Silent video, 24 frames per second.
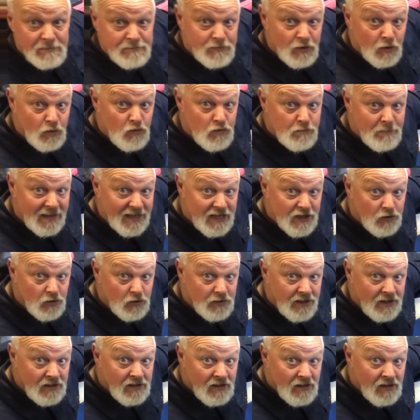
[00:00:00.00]
tools back in
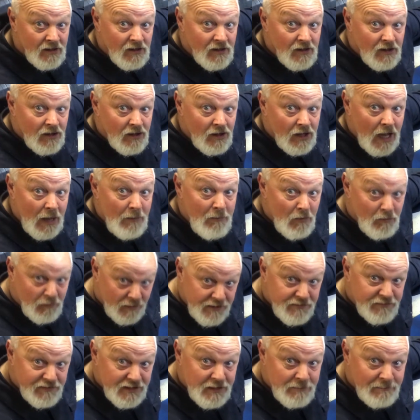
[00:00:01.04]
order, and we'll
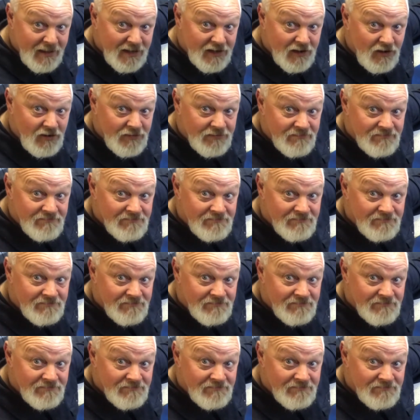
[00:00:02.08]
refit it back on.